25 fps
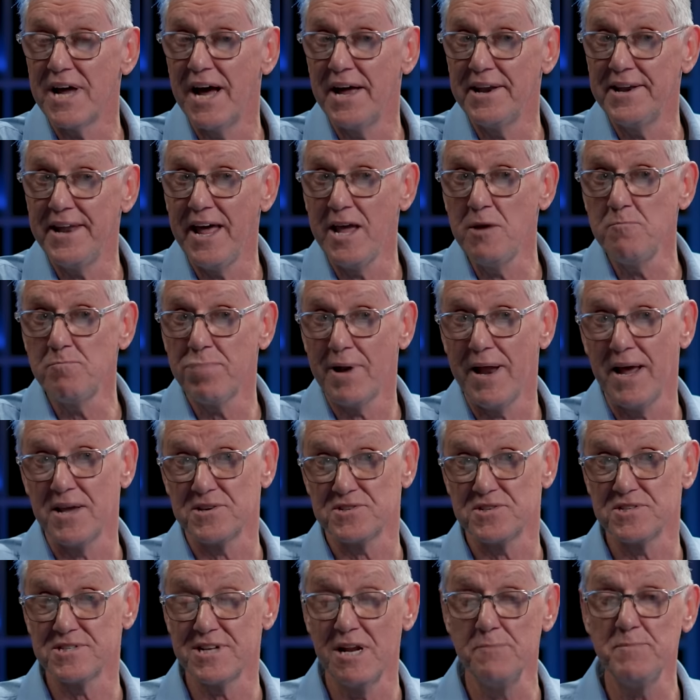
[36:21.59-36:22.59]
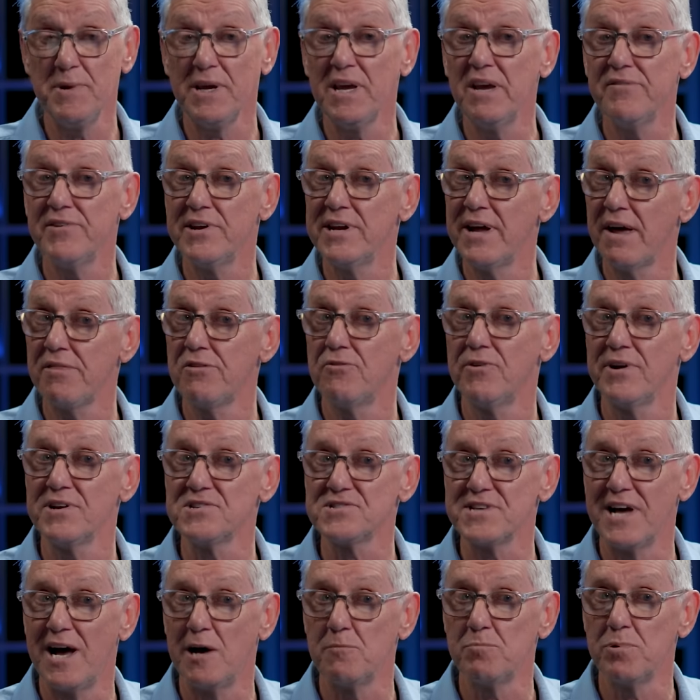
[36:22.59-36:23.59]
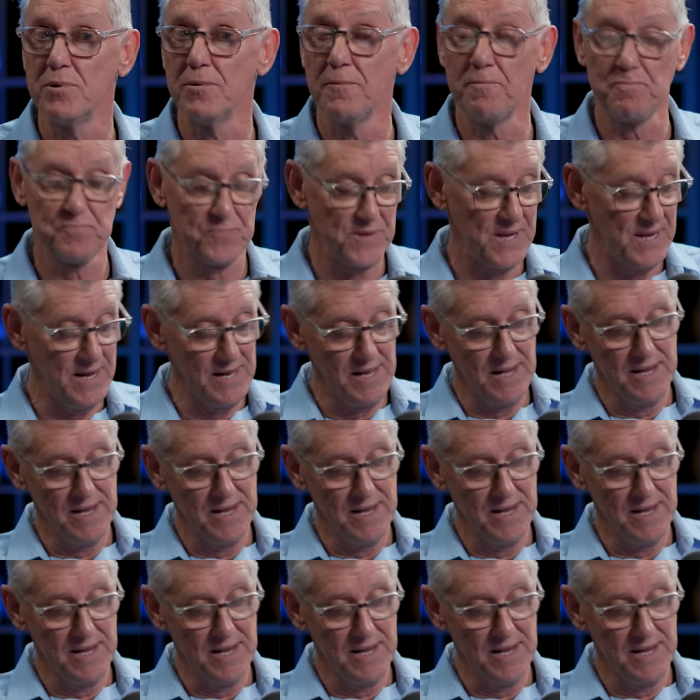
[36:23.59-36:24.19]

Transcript: are name places. Let me give another example. Mm.